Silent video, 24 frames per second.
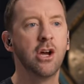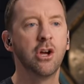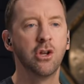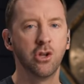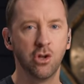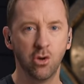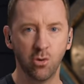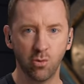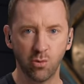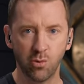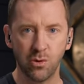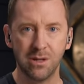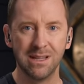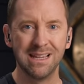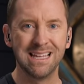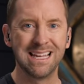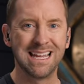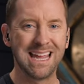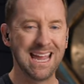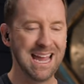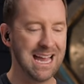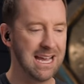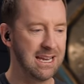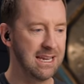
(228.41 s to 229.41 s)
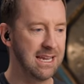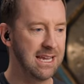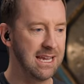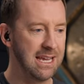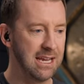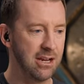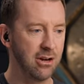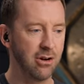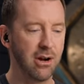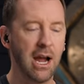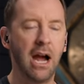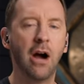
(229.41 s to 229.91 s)
you really can
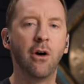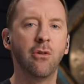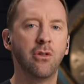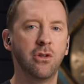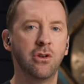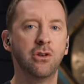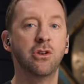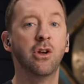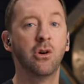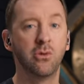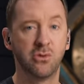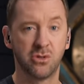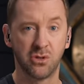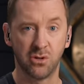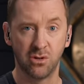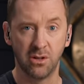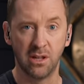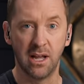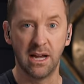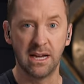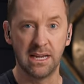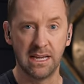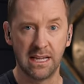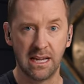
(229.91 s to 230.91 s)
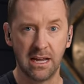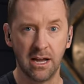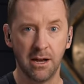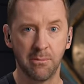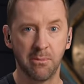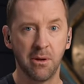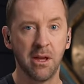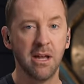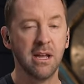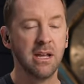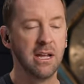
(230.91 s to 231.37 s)
hear how the notes are lining up.